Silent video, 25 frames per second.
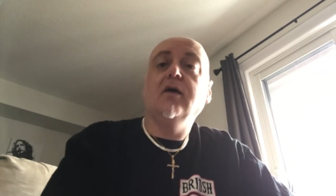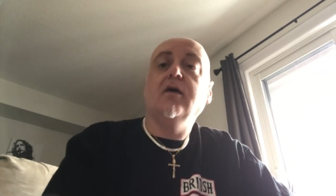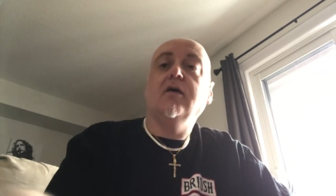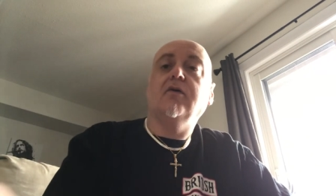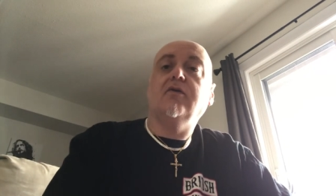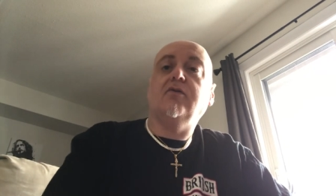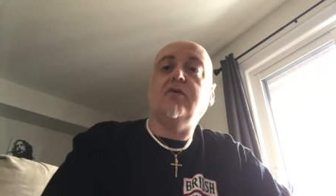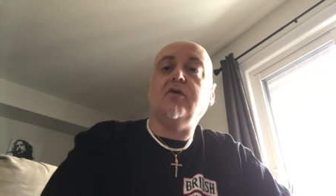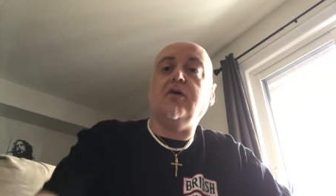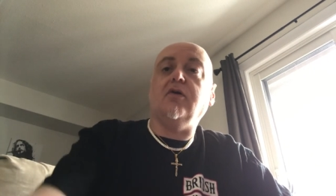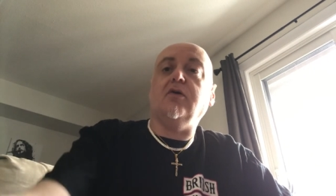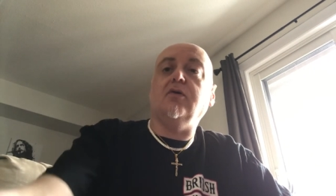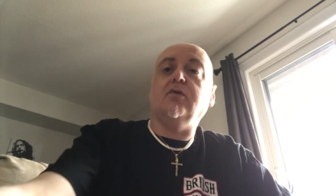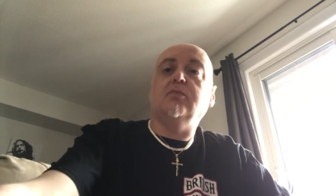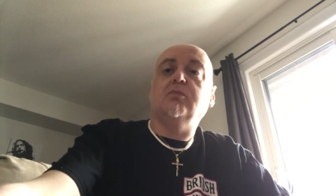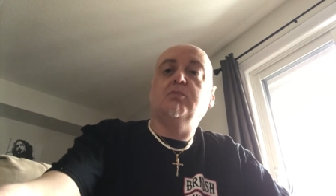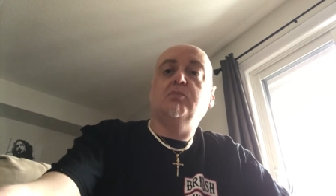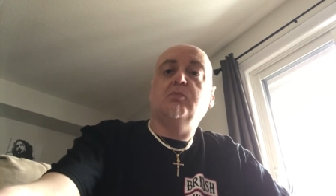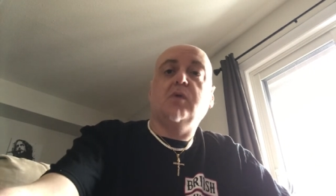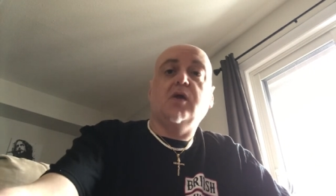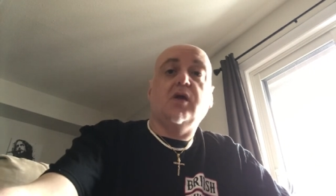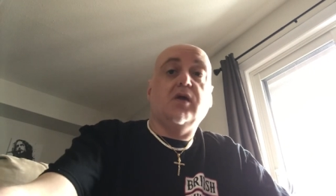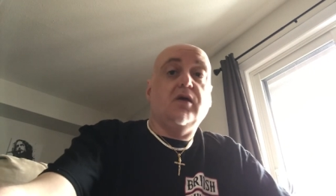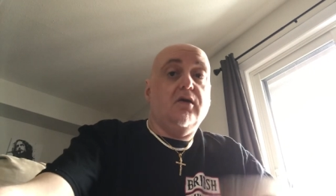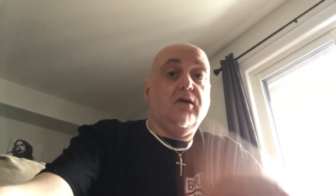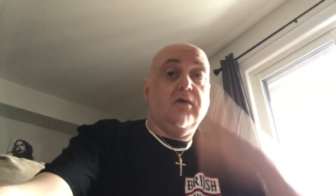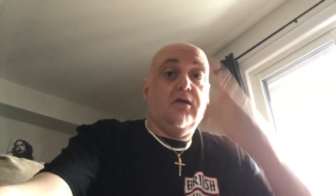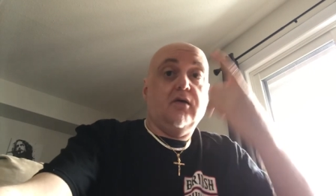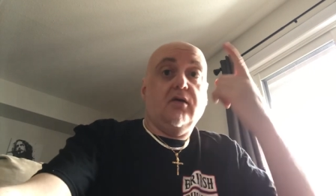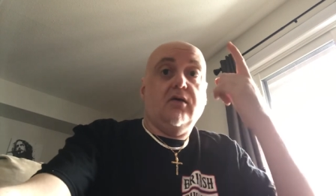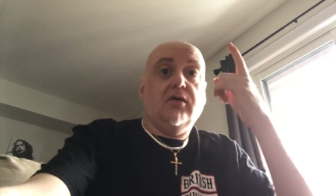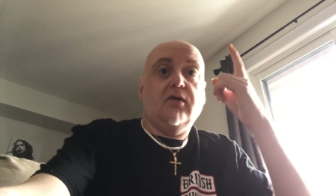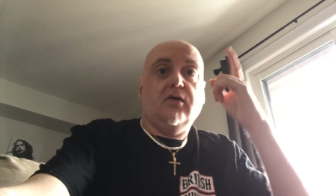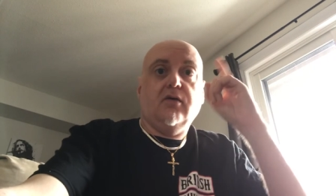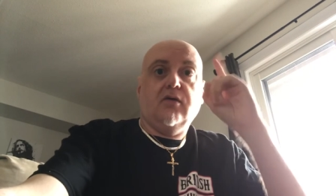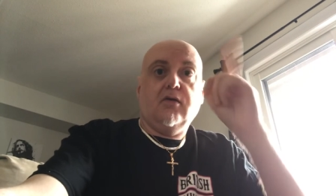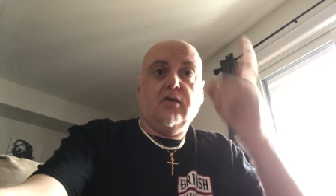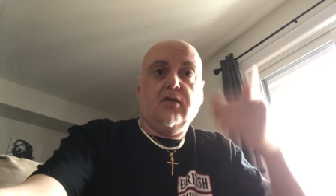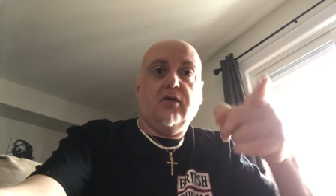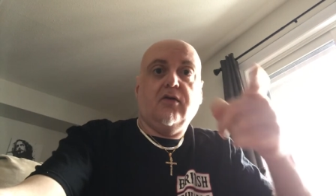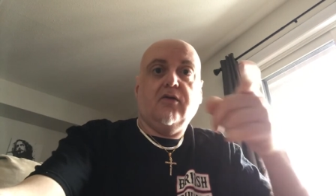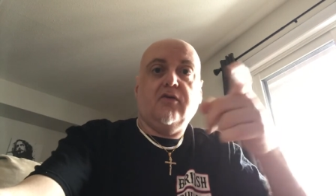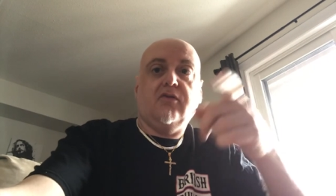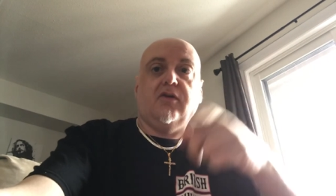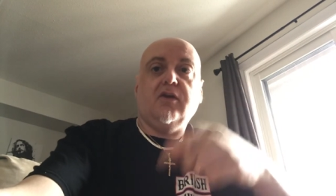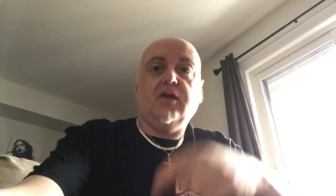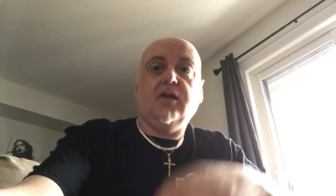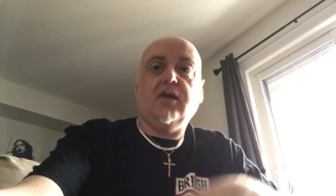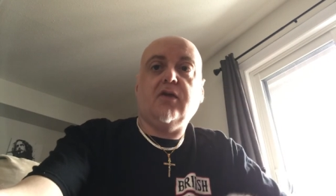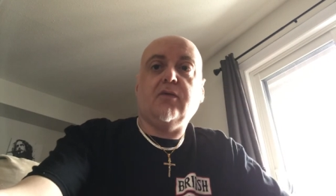So
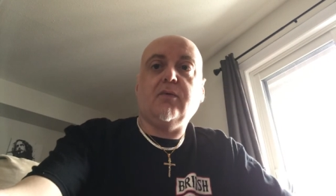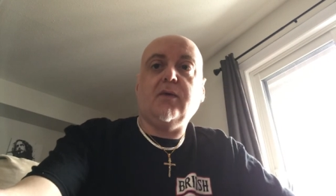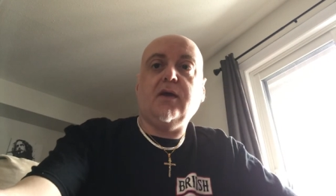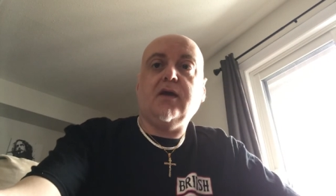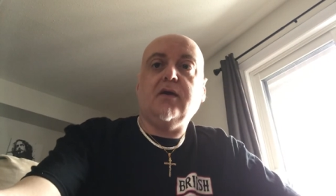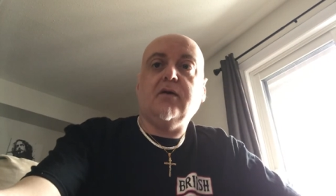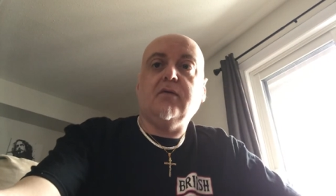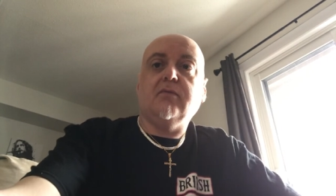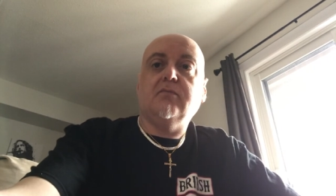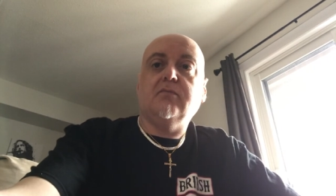See you next week.